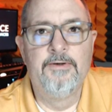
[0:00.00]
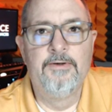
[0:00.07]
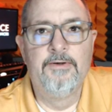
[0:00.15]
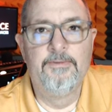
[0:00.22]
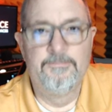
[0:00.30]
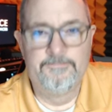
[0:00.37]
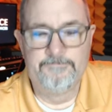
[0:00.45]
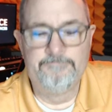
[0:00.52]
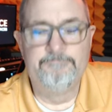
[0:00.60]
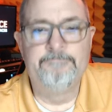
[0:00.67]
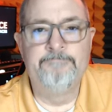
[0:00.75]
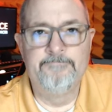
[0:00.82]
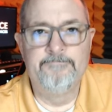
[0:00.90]

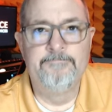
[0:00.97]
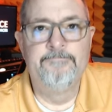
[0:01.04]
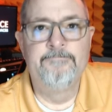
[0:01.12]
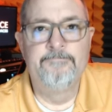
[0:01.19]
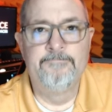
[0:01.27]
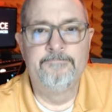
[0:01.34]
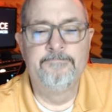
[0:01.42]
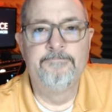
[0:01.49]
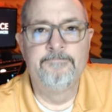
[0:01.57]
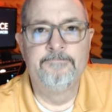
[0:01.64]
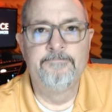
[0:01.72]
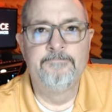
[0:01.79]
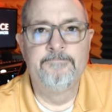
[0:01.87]

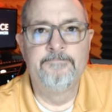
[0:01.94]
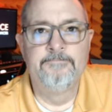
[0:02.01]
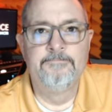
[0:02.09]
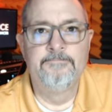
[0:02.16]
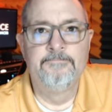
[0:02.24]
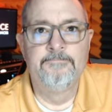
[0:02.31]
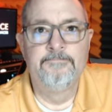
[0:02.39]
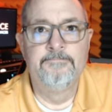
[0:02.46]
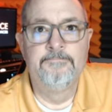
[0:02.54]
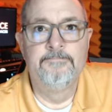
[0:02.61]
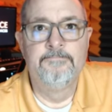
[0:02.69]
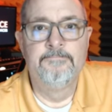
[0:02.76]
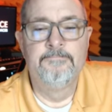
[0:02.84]

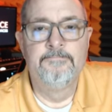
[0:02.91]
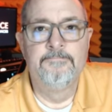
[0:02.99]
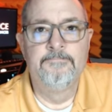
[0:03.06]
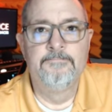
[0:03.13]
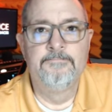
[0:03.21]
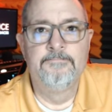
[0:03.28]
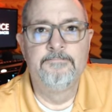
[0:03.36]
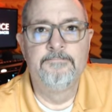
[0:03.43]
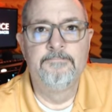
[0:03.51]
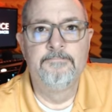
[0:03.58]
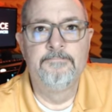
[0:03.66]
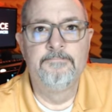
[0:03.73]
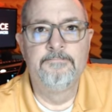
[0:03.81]

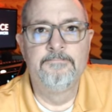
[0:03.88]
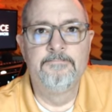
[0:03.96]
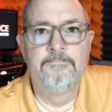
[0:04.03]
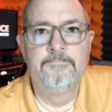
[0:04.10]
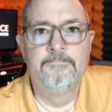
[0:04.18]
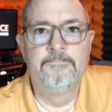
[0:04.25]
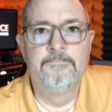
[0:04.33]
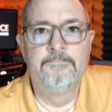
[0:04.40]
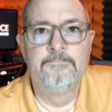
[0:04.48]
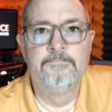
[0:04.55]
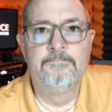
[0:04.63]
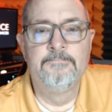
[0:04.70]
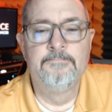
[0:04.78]

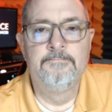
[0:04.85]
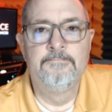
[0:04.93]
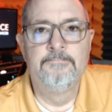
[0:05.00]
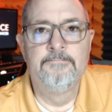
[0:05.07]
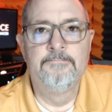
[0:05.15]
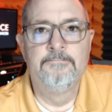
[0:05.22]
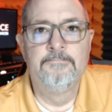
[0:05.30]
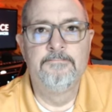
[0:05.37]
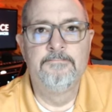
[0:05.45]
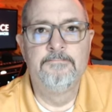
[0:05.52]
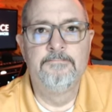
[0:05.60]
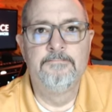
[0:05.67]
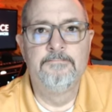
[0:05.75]

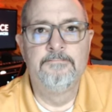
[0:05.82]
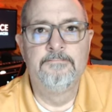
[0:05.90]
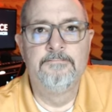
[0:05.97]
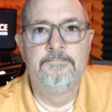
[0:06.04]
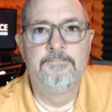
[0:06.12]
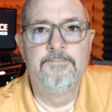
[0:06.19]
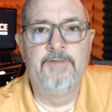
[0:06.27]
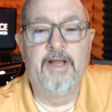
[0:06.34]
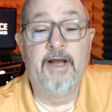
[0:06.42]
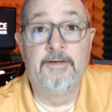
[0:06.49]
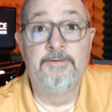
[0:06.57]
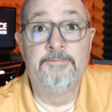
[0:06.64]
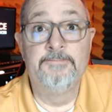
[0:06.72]

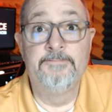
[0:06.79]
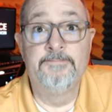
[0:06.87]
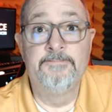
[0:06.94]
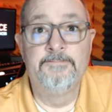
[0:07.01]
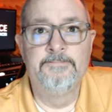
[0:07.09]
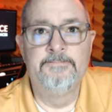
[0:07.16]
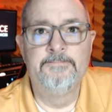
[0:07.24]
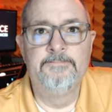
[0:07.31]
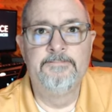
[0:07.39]
(not speaking)